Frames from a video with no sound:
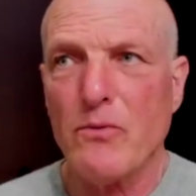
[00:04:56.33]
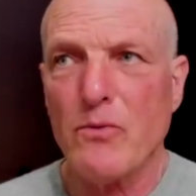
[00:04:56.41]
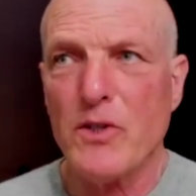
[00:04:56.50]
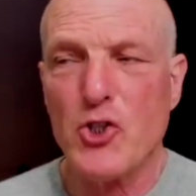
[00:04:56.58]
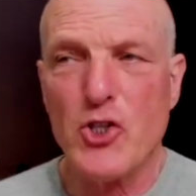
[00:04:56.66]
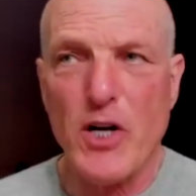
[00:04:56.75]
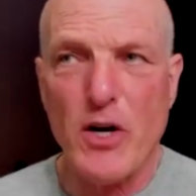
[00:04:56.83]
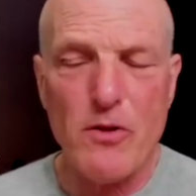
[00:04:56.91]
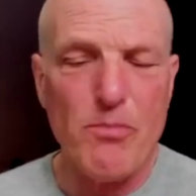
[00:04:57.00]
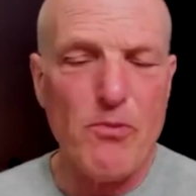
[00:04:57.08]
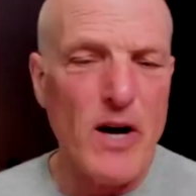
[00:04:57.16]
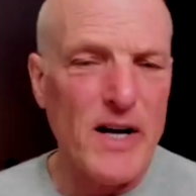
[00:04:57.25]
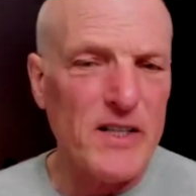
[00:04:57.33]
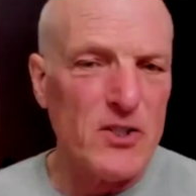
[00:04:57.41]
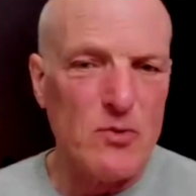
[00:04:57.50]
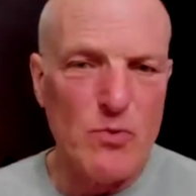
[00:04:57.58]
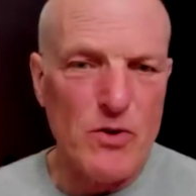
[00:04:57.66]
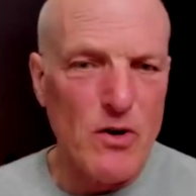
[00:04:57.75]
we shared the
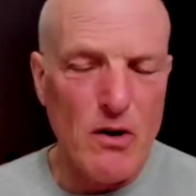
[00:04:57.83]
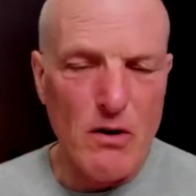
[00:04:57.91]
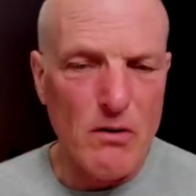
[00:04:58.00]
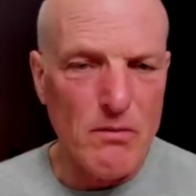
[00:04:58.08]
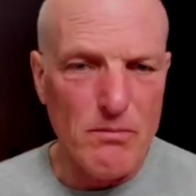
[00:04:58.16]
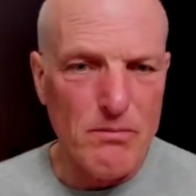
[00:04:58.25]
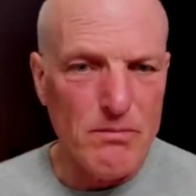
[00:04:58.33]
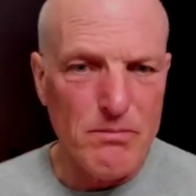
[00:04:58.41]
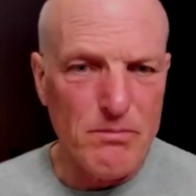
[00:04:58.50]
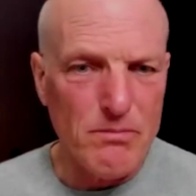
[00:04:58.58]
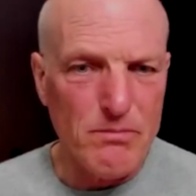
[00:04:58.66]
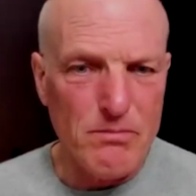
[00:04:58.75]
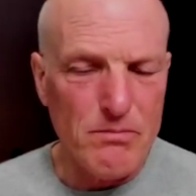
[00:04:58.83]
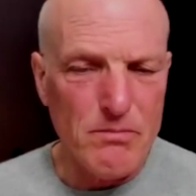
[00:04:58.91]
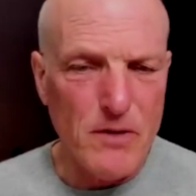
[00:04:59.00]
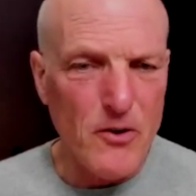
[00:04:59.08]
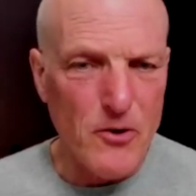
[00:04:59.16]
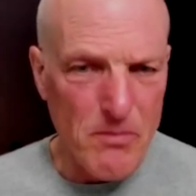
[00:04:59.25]
practice with our
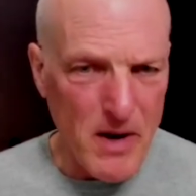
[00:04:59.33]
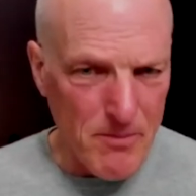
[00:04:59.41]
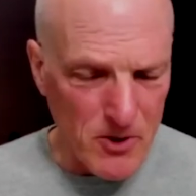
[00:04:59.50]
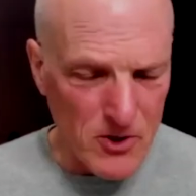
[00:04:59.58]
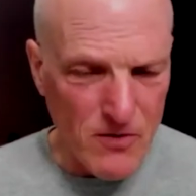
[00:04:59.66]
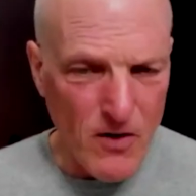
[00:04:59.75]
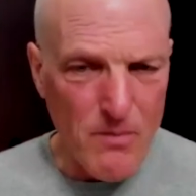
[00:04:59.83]
other members of